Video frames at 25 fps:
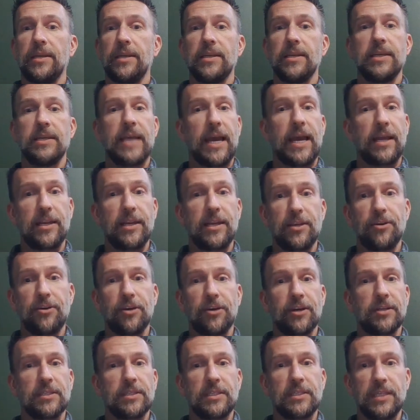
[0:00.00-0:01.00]
yet you're
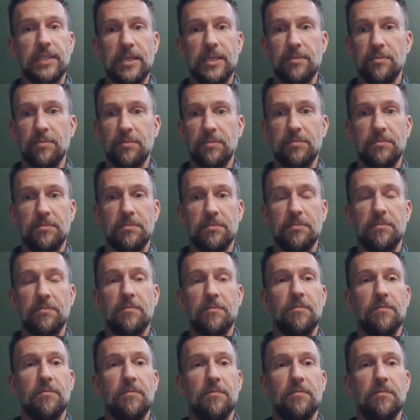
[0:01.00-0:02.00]
going to seem
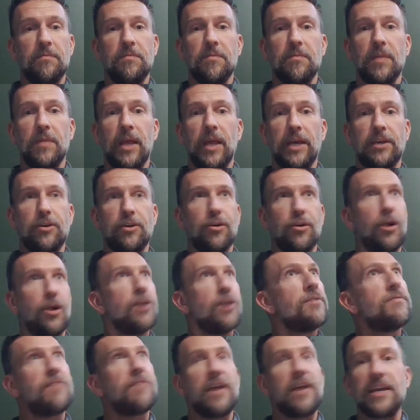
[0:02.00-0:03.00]
like you're
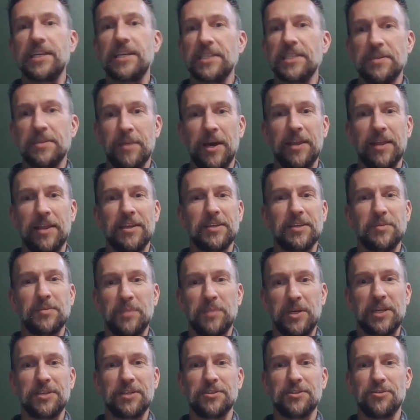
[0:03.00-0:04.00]
unfazed by this
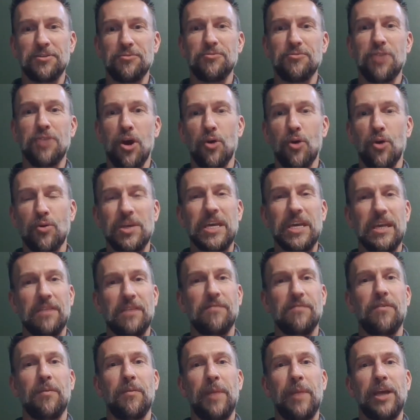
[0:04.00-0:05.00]
because you know the
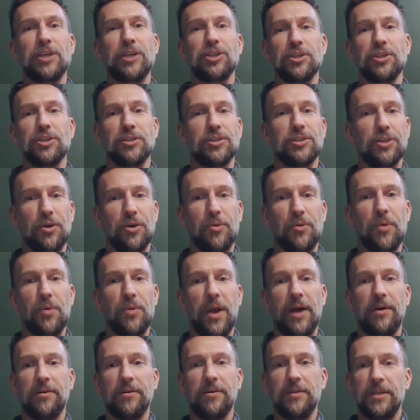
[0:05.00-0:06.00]
information so
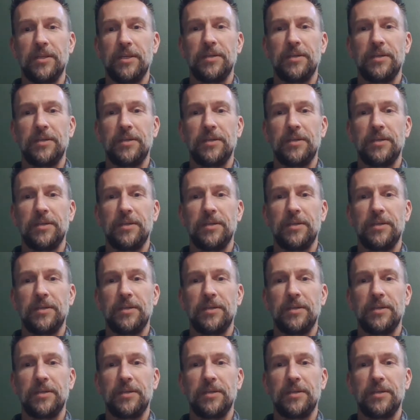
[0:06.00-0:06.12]
well.